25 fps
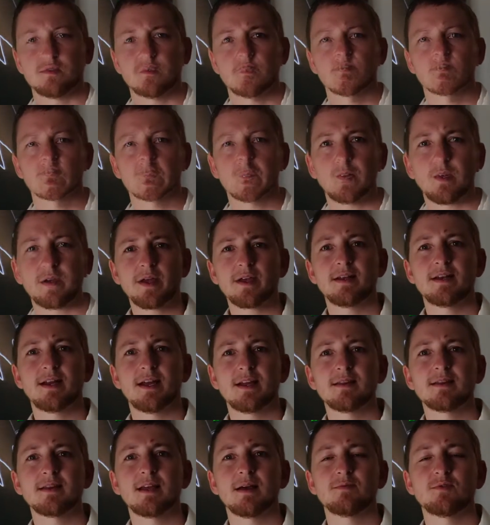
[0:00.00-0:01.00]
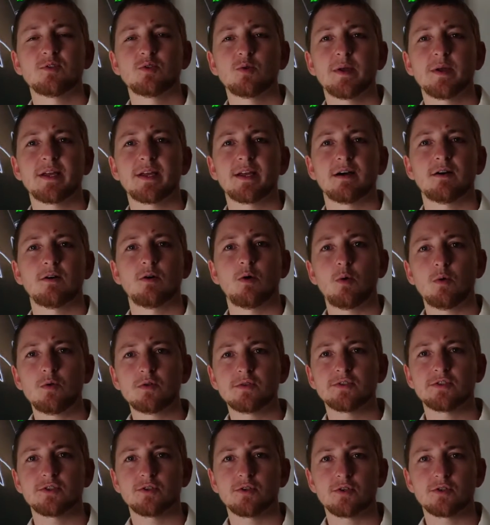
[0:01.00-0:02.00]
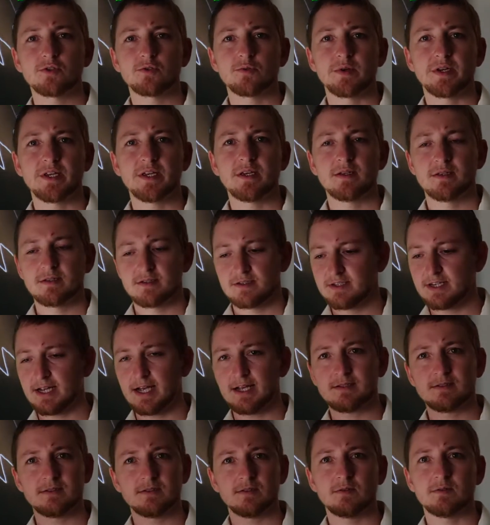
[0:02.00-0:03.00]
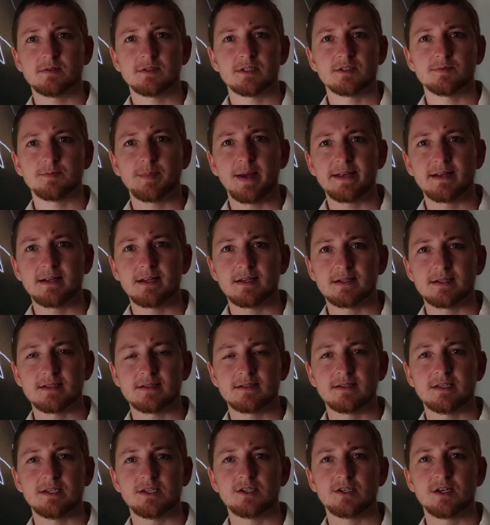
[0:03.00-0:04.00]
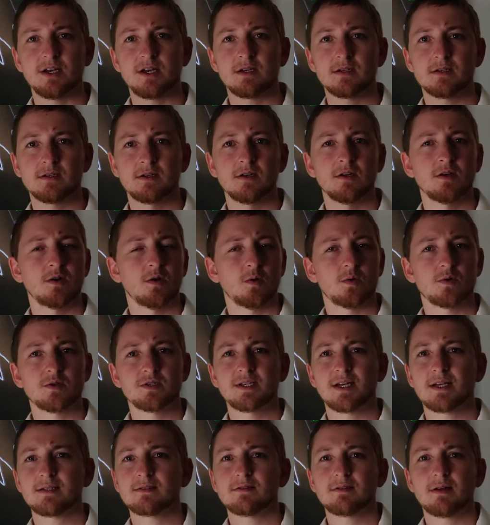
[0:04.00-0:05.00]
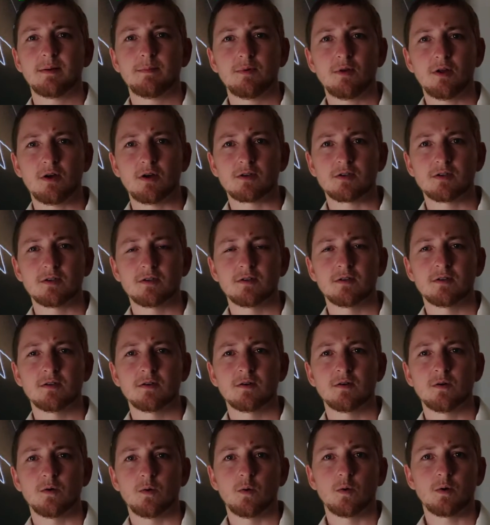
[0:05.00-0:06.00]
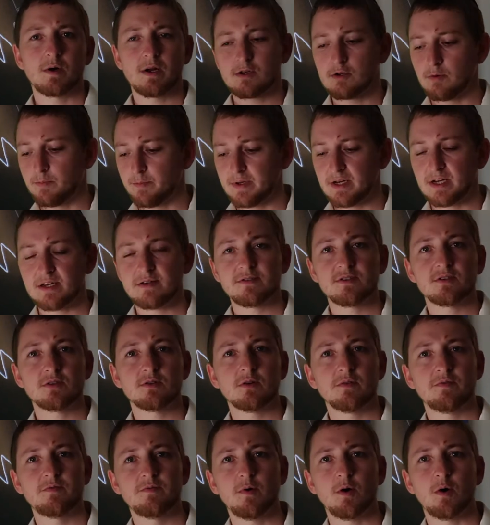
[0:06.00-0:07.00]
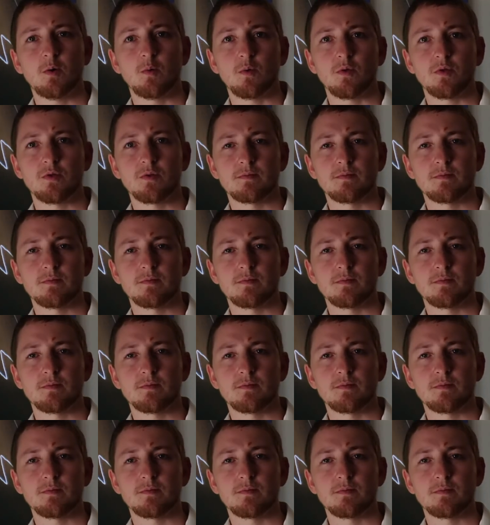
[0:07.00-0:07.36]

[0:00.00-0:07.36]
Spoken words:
So we can end up doing a whole surgery just on a spinal anesthesia or just on a block or a combination of both.